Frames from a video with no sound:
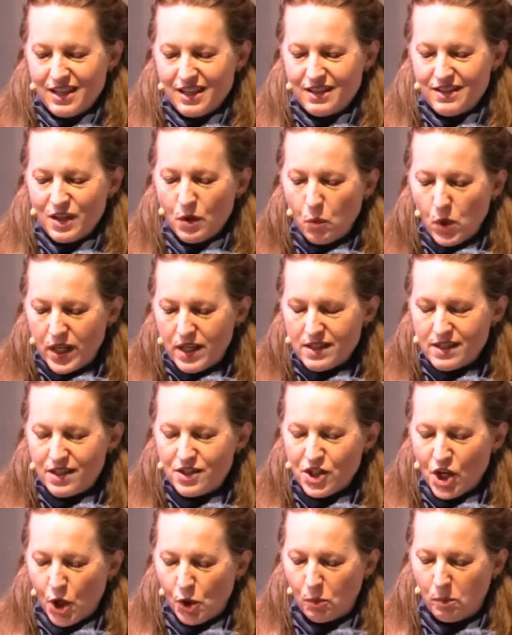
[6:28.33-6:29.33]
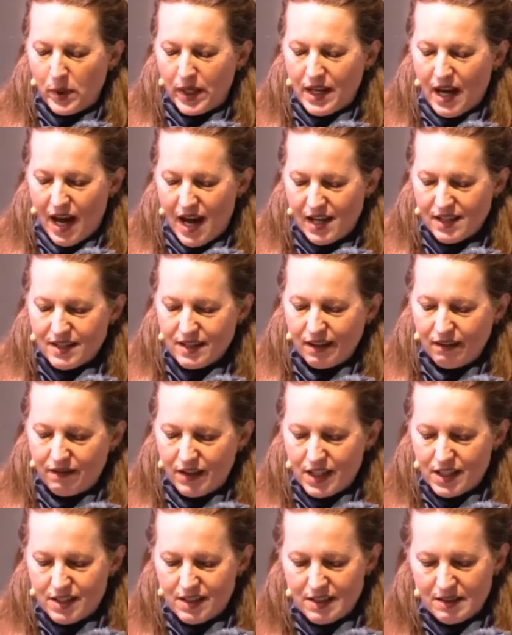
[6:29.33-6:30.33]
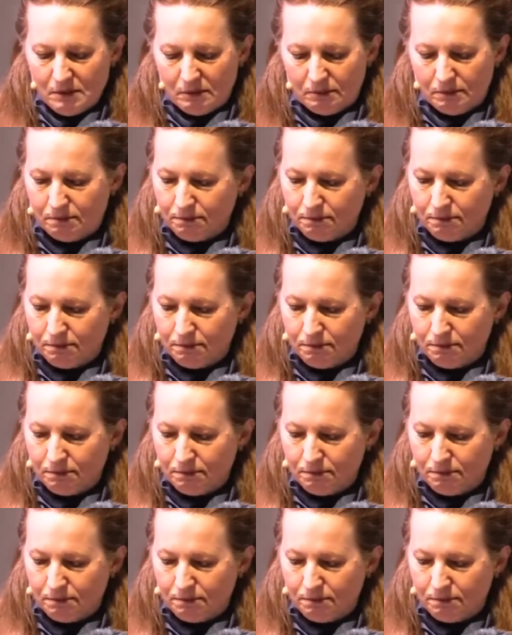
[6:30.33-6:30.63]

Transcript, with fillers: So what does atonement ask of us?